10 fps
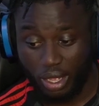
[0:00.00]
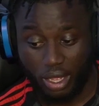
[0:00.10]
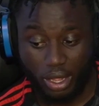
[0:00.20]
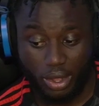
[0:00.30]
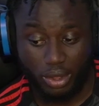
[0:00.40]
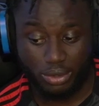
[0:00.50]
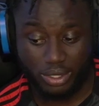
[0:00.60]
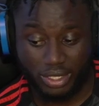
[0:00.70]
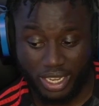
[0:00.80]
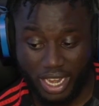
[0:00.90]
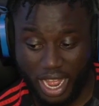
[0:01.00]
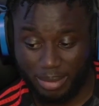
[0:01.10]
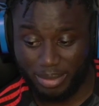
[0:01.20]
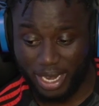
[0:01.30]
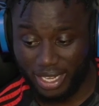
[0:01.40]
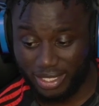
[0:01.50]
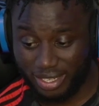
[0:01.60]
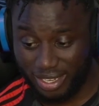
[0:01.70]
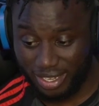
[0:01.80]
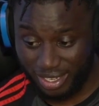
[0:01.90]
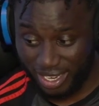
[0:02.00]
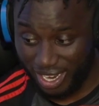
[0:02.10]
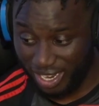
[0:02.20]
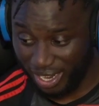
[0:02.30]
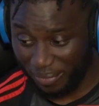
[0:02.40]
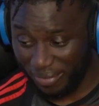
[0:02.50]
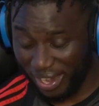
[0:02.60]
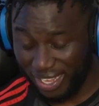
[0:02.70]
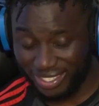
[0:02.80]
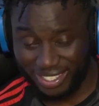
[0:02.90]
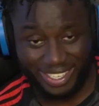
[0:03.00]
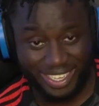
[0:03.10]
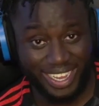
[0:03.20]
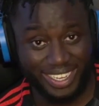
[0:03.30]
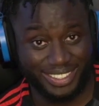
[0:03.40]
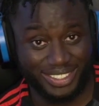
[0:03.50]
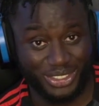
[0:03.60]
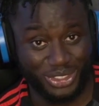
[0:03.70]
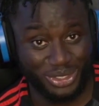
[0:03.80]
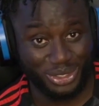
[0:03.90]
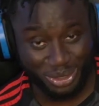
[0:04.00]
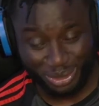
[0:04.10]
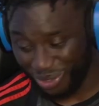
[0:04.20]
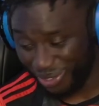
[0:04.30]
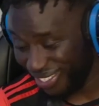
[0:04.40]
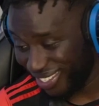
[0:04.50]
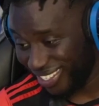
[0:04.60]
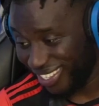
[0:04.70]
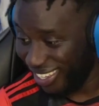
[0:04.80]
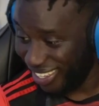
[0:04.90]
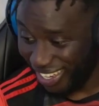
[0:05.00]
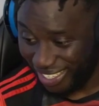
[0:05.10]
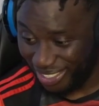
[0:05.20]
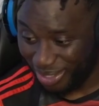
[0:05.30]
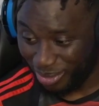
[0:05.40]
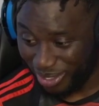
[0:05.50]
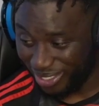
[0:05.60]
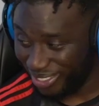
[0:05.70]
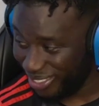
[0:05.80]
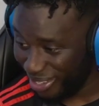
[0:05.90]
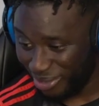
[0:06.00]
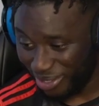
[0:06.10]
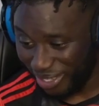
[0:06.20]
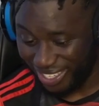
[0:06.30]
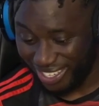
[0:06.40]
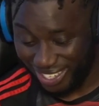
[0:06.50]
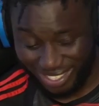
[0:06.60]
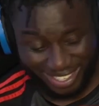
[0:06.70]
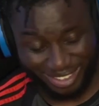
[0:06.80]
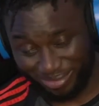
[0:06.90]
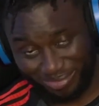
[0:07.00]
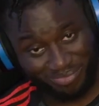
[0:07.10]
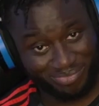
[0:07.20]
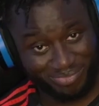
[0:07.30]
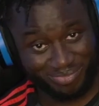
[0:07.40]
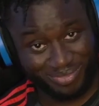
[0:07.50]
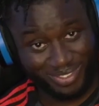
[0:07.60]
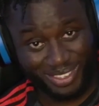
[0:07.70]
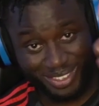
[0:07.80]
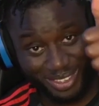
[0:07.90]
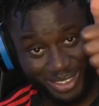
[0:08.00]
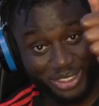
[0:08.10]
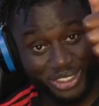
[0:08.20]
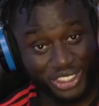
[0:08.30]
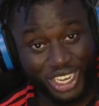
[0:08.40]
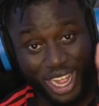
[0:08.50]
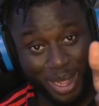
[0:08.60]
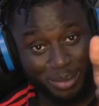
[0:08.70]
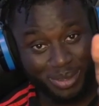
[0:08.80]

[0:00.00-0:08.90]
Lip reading: Oh snap, that's good then, if that's the case, shoo. That's some good stuff right there then. Good job.